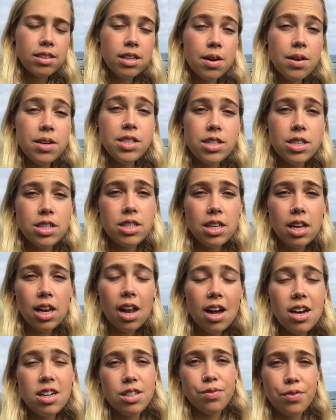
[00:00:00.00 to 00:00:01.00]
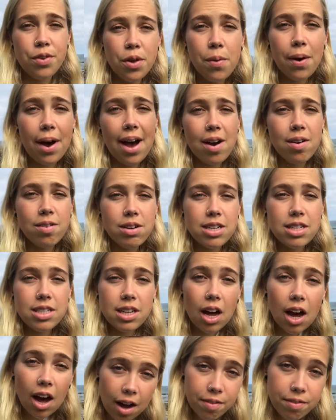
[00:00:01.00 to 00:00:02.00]
So in just the last few
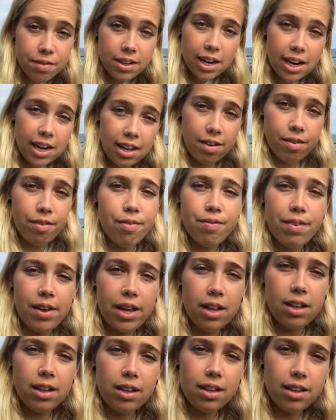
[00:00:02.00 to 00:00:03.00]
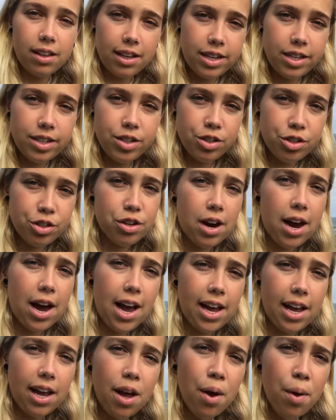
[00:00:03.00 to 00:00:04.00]
hours, I've nearly filled this
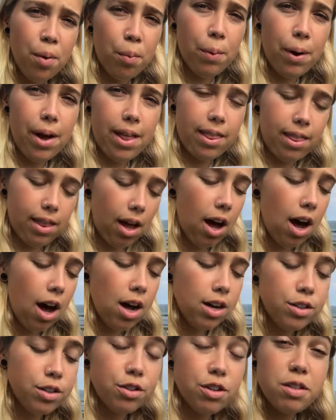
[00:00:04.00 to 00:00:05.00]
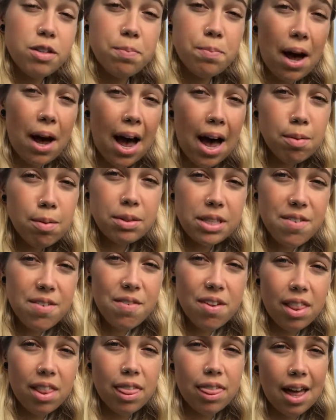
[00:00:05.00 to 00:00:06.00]
tray with hundreds, perhaps
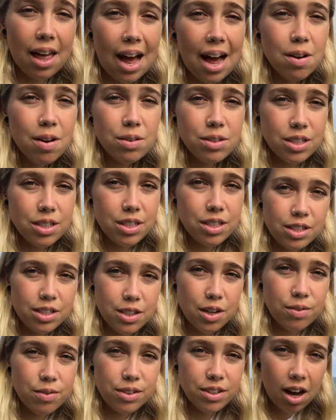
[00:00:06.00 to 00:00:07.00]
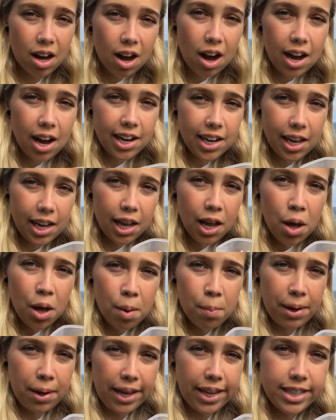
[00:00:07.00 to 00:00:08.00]
even thousands of tiny
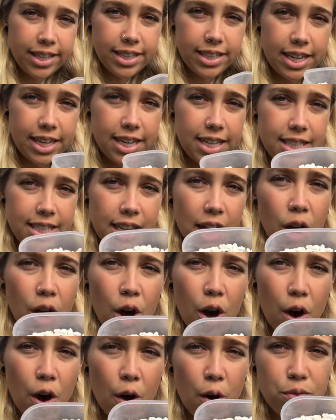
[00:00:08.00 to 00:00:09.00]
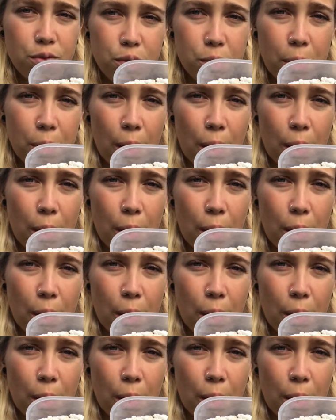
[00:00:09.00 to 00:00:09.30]
pieces of